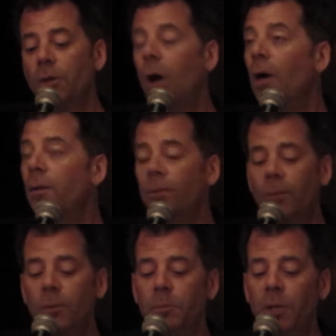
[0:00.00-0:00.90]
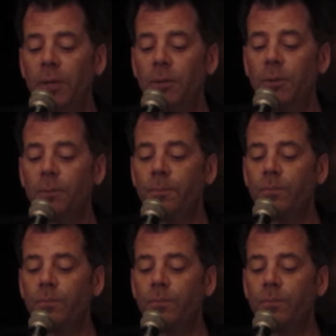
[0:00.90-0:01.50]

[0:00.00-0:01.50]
talk in the first place.